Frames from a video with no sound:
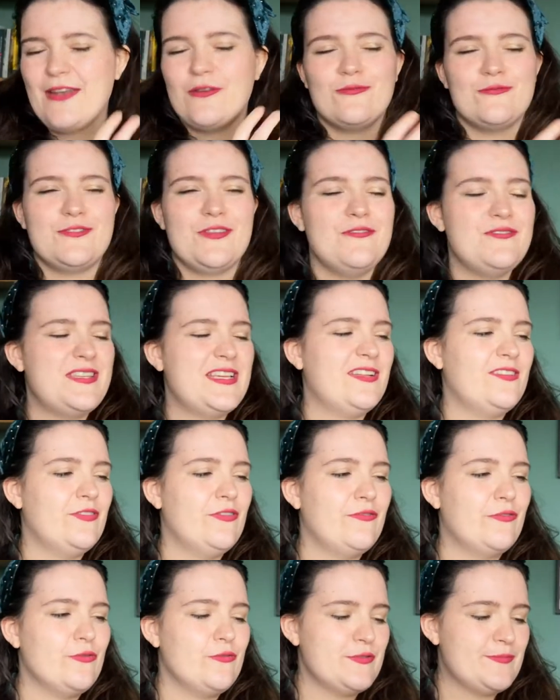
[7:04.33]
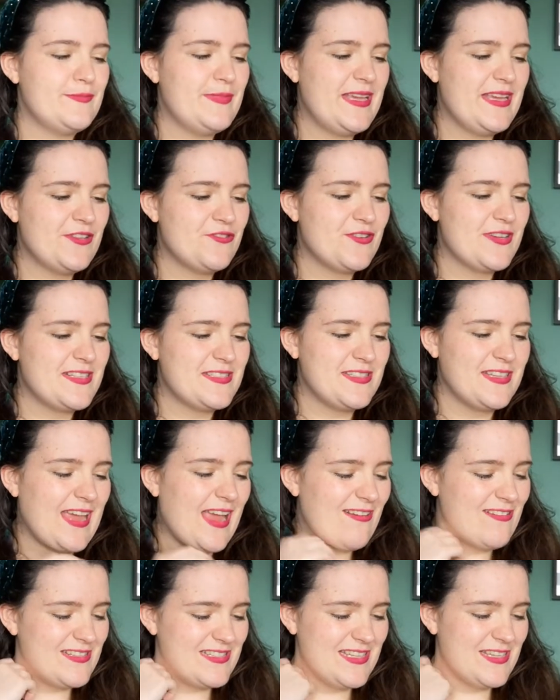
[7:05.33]
and also Till, of course, being a trickster
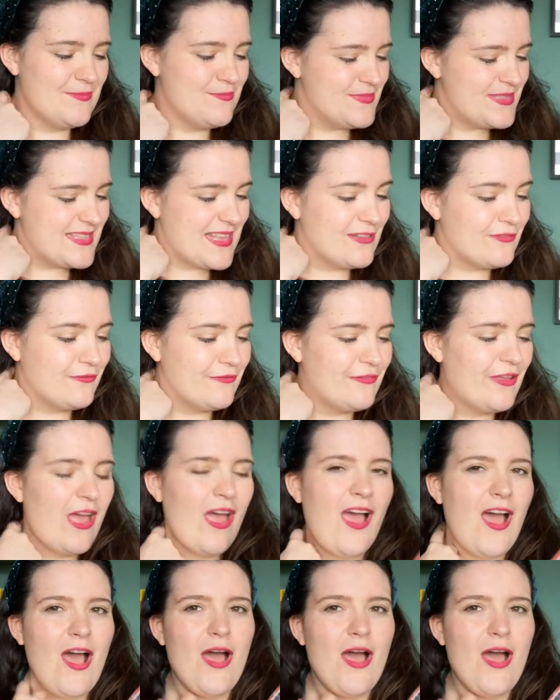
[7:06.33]
character himself.